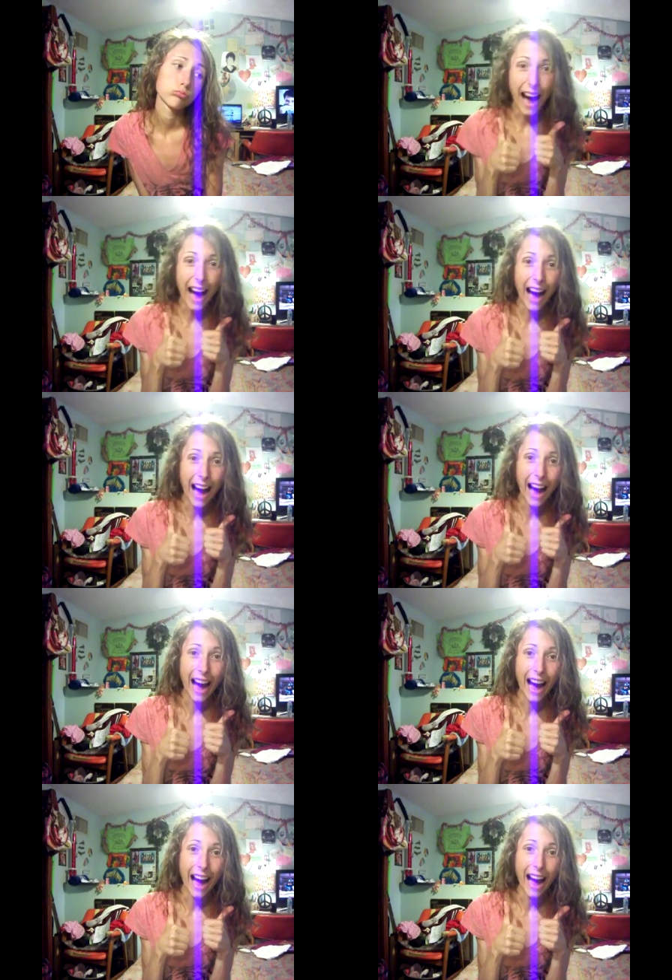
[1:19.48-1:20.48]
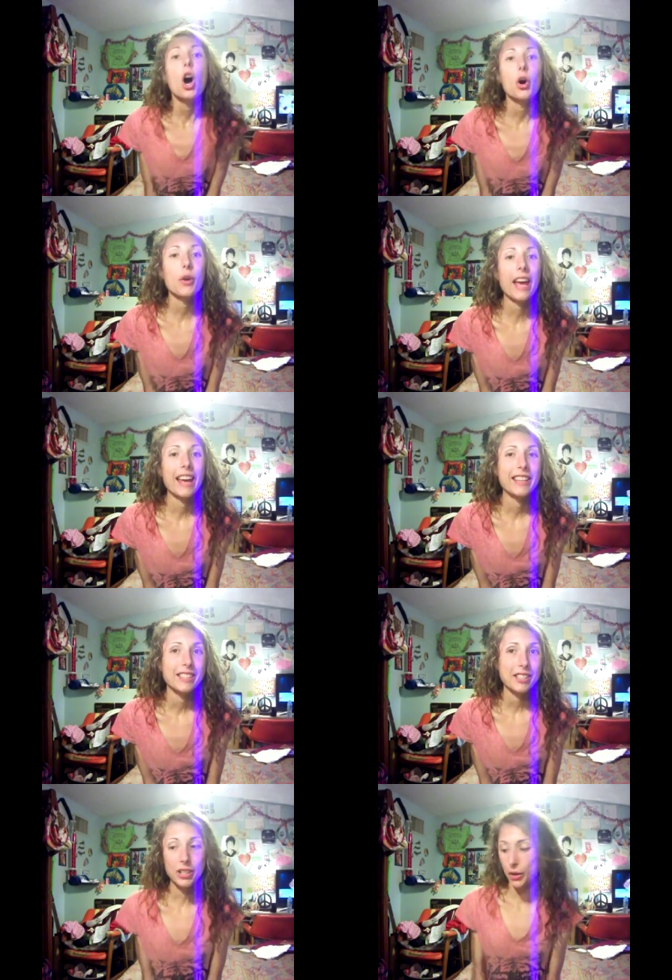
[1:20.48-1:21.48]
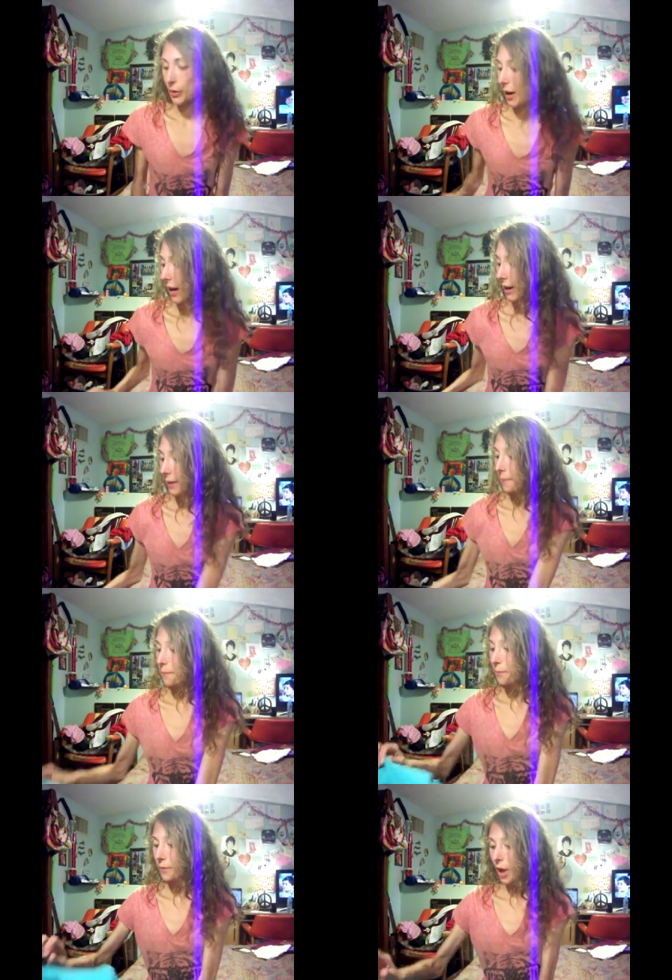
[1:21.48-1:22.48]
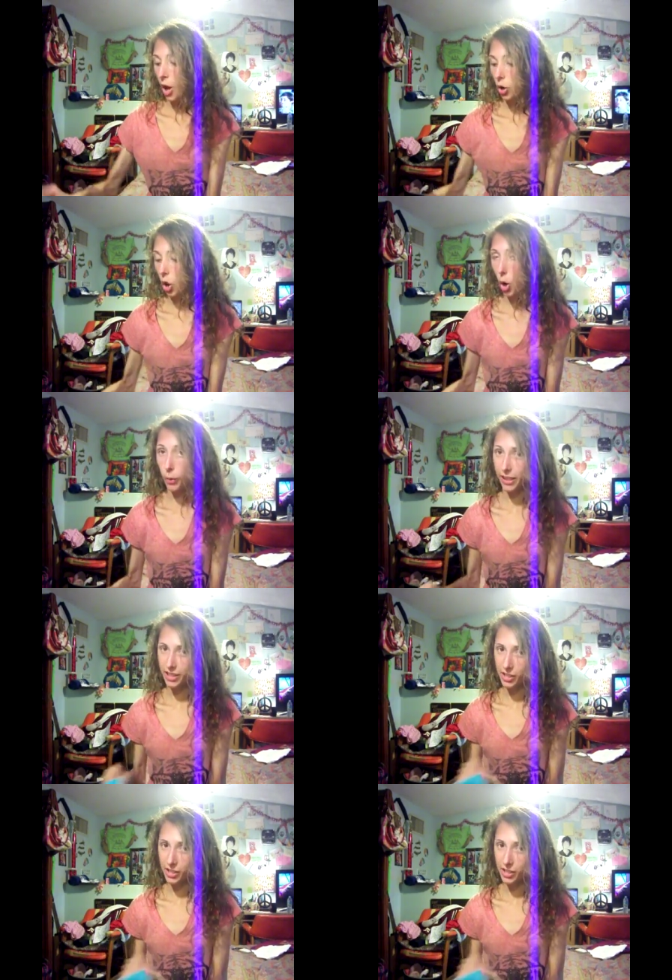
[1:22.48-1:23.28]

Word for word: Aww. Okay, so I'm going